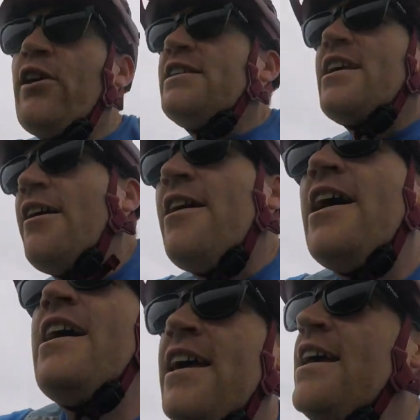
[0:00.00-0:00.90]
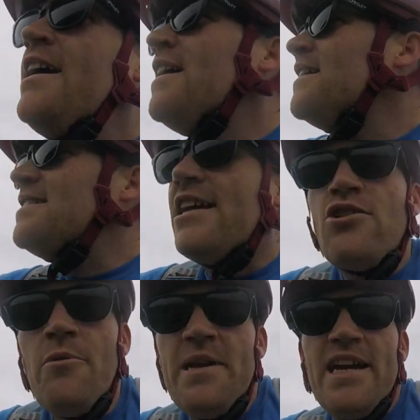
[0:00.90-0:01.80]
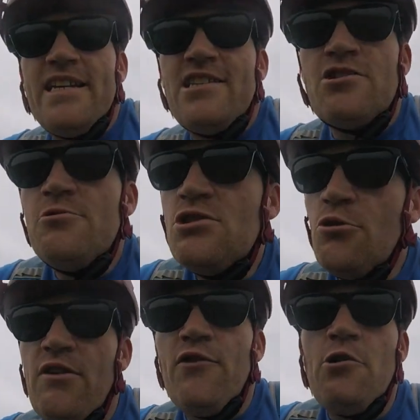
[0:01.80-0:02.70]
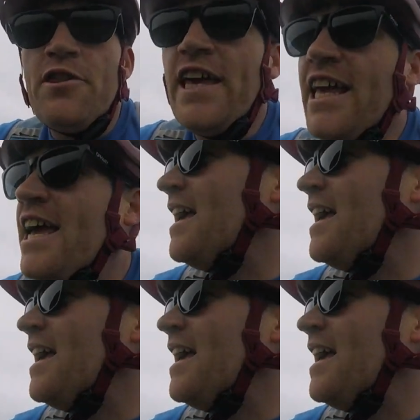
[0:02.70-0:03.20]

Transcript: things, so it's that time of year just to enjoy the view, I think.